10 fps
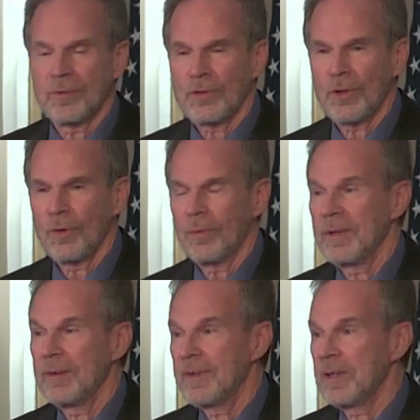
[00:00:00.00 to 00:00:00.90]
So
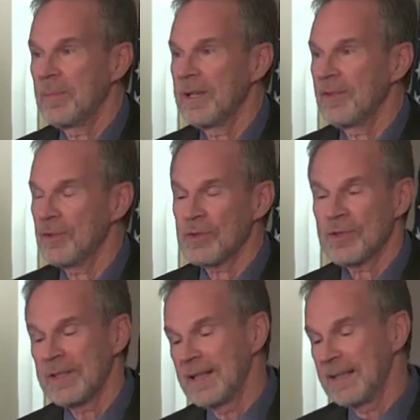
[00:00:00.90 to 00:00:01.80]
if anybody's
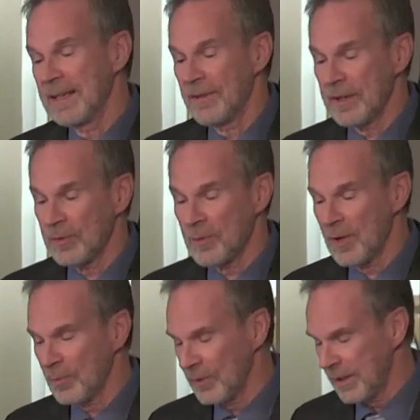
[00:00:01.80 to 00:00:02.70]
interested in heading down there
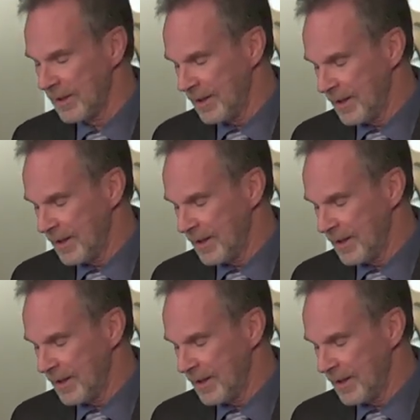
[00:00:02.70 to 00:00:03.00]
tomorrow morning,